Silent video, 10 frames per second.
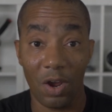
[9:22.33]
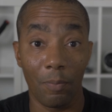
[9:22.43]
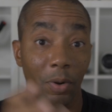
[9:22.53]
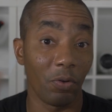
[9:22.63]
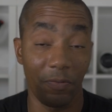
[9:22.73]

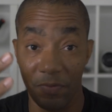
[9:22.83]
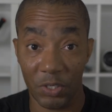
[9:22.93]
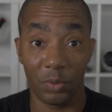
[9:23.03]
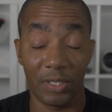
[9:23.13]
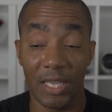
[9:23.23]
both
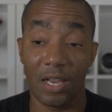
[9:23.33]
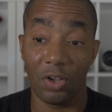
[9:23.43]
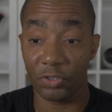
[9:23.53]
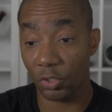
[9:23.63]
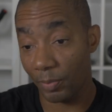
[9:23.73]
visually and
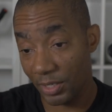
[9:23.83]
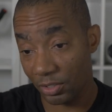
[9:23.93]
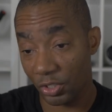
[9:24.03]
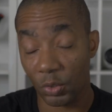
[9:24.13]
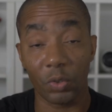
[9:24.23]
also based on
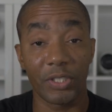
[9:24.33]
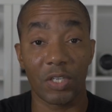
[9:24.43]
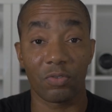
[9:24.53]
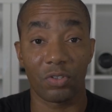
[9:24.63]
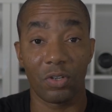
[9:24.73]
the soil test
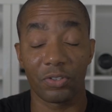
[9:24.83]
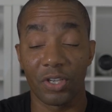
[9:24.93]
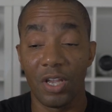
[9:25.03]
results